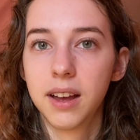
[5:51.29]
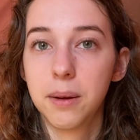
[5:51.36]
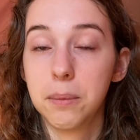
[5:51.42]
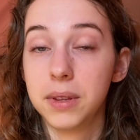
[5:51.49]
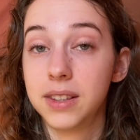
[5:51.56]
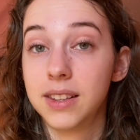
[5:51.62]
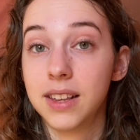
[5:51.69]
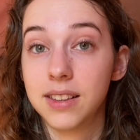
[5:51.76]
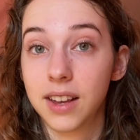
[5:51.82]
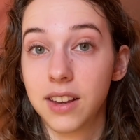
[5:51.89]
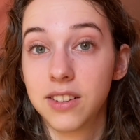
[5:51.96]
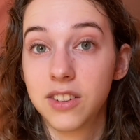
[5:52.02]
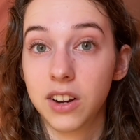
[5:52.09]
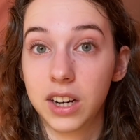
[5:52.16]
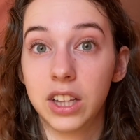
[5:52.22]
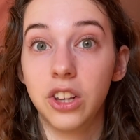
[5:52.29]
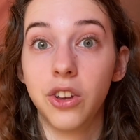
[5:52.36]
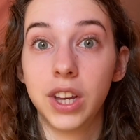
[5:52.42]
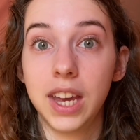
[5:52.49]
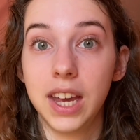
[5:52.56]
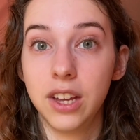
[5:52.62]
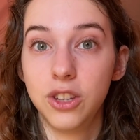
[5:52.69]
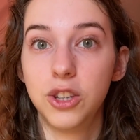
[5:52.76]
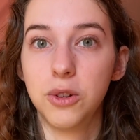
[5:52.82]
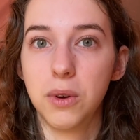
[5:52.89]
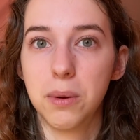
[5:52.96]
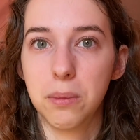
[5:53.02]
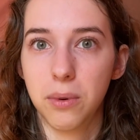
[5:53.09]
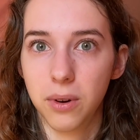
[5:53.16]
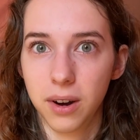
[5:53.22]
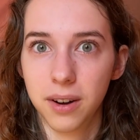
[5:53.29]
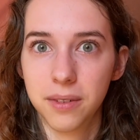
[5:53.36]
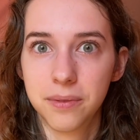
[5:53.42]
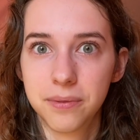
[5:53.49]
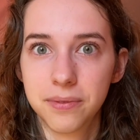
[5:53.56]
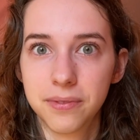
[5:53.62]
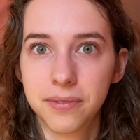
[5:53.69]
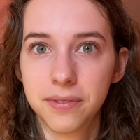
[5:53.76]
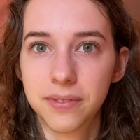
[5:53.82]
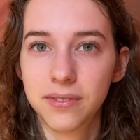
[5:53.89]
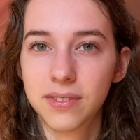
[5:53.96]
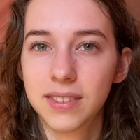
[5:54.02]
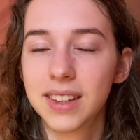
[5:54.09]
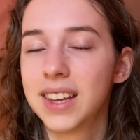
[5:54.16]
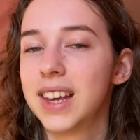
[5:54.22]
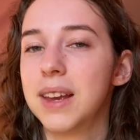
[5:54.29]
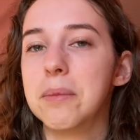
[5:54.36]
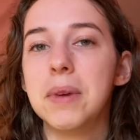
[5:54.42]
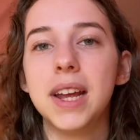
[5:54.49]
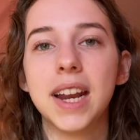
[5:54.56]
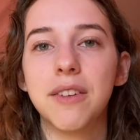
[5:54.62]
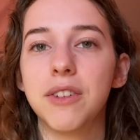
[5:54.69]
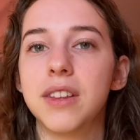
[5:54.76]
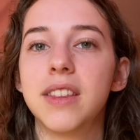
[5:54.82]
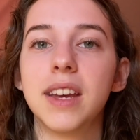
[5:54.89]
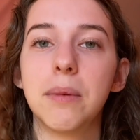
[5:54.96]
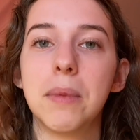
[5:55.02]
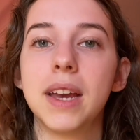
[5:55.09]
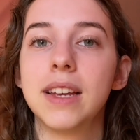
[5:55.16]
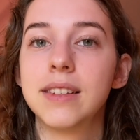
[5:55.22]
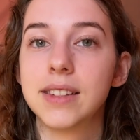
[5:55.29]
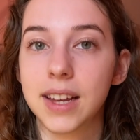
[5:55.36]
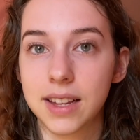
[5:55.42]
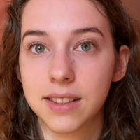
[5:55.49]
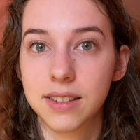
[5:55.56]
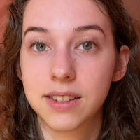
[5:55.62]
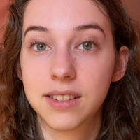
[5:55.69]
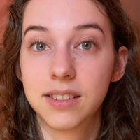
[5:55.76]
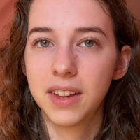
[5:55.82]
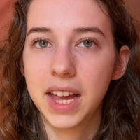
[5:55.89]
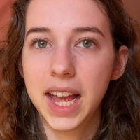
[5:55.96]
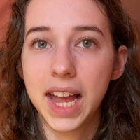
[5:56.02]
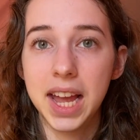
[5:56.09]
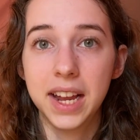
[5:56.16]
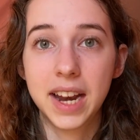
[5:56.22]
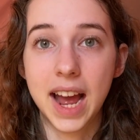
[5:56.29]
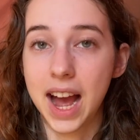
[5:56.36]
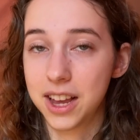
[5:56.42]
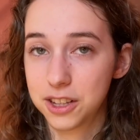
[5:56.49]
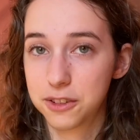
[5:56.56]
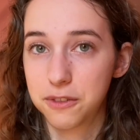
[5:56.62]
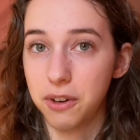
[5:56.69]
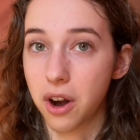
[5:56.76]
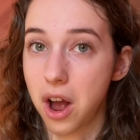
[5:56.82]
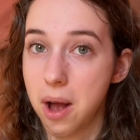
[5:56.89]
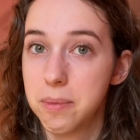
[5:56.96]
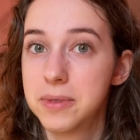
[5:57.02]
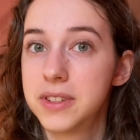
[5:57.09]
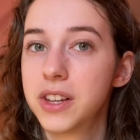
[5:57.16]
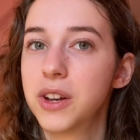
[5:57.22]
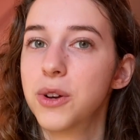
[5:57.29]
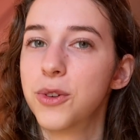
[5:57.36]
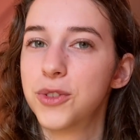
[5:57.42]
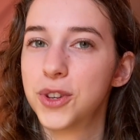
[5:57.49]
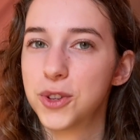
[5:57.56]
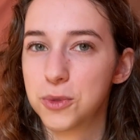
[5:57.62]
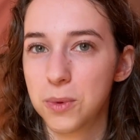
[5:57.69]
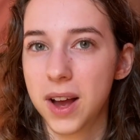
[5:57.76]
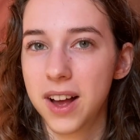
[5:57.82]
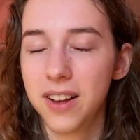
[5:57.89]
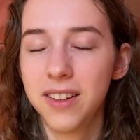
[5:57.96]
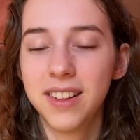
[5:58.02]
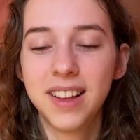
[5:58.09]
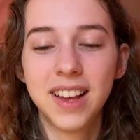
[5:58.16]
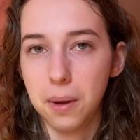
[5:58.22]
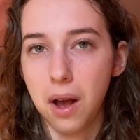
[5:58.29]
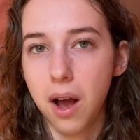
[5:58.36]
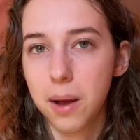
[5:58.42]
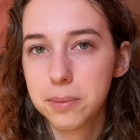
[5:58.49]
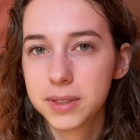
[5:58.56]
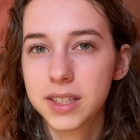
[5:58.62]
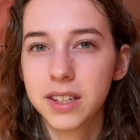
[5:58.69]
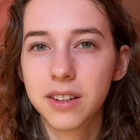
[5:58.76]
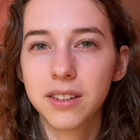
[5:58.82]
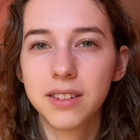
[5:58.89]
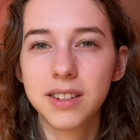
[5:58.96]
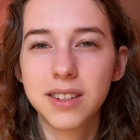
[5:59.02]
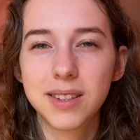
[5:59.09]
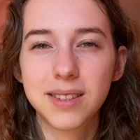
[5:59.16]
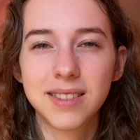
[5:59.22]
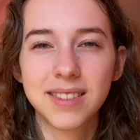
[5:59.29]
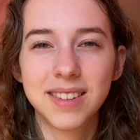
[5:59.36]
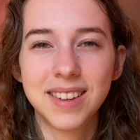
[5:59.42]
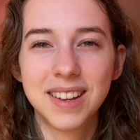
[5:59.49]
But since I started looking into it more, it made everything make sense. And as for obstacles as well, the obstacles